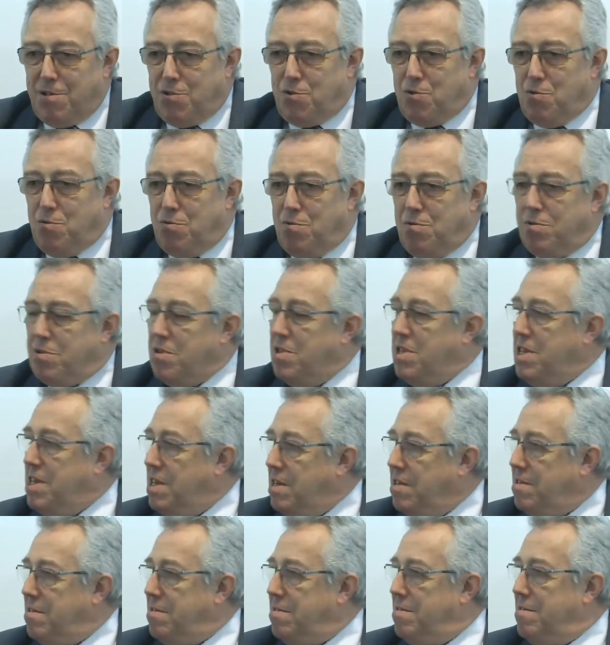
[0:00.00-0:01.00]
to the
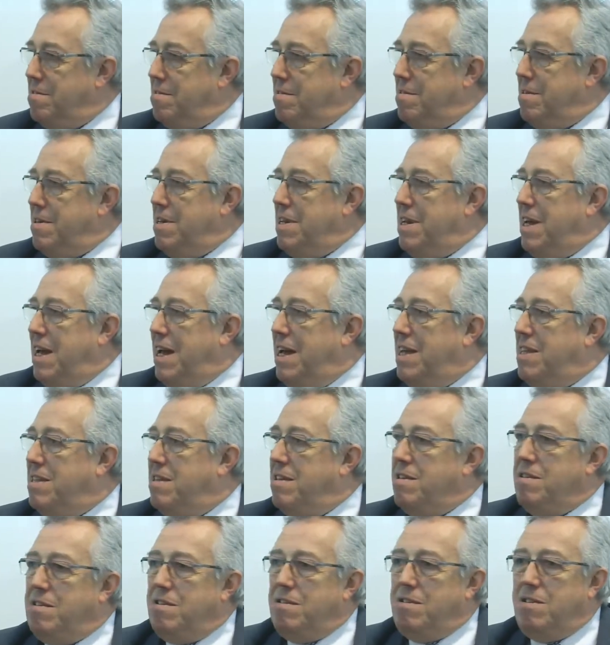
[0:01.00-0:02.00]
need
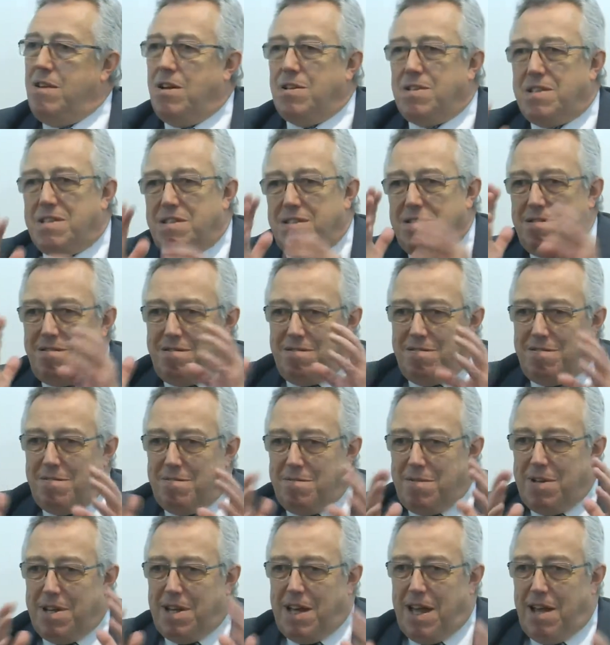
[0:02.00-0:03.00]
and not
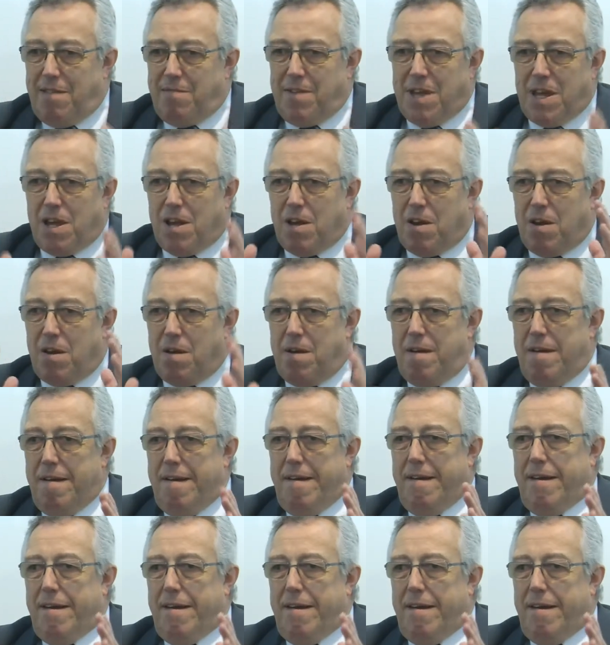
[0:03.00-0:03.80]
having a